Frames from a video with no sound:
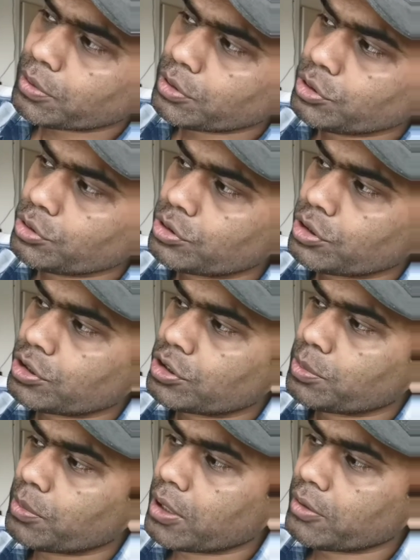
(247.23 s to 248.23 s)
top
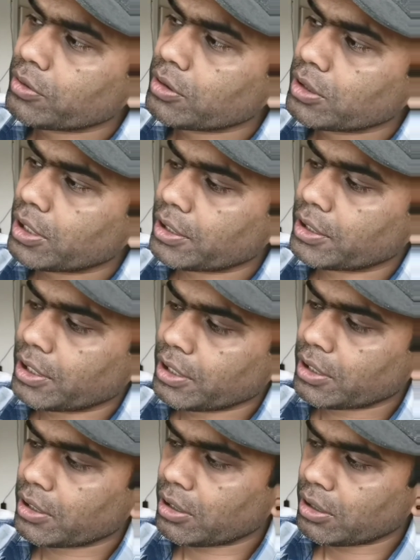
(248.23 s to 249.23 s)
users manual and
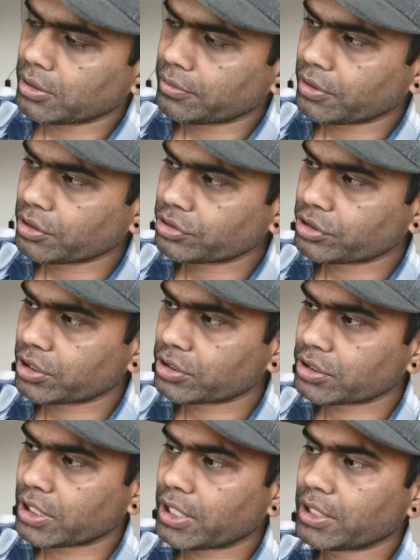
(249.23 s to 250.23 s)
here all the
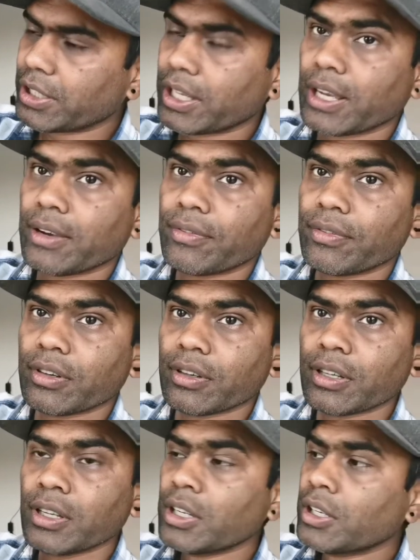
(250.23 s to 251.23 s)
functions and they have
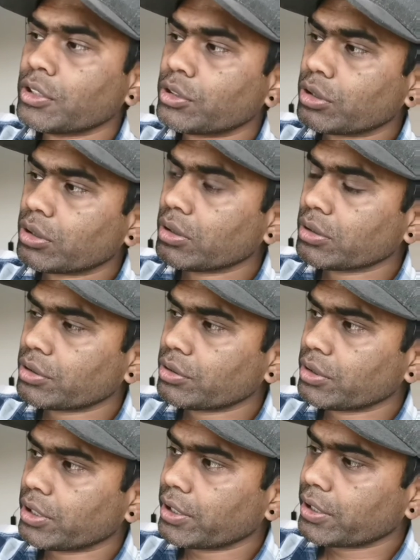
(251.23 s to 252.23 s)
uh, told
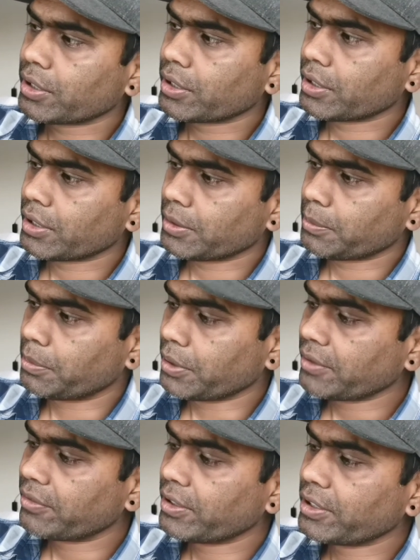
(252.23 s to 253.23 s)
you here
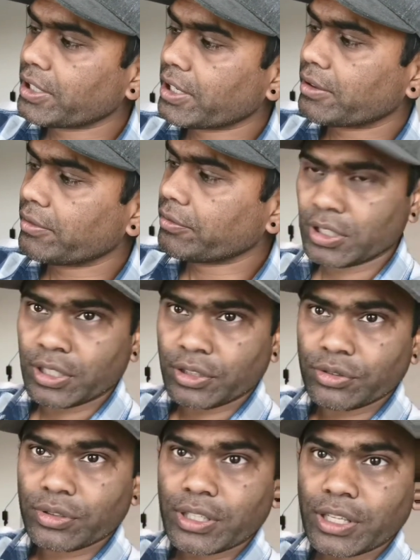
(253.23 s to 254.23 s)
briefly that
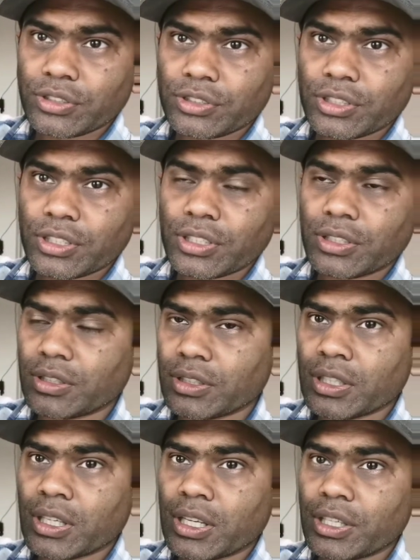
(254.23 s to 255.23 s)
you can see
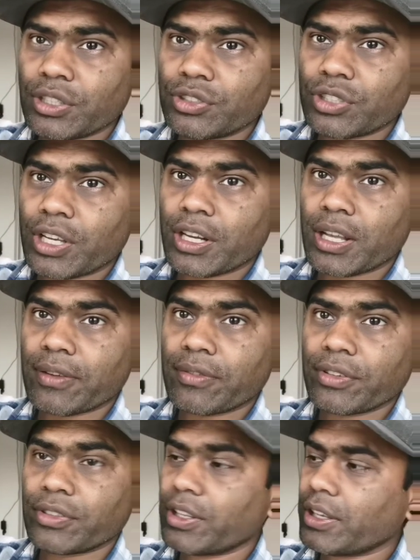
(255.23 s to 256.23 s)
each and
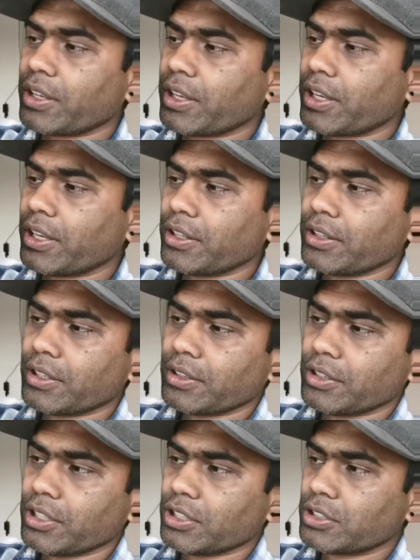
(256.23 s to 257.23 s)
everything in
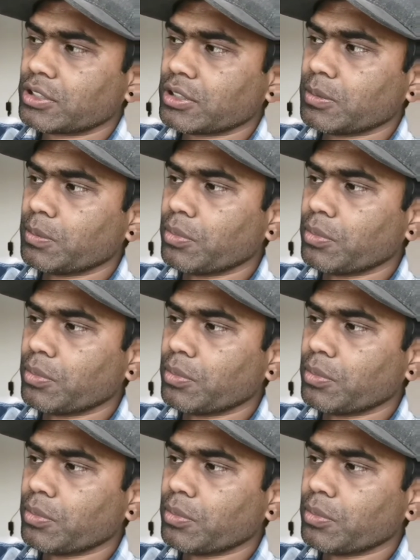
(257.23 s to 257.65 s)
this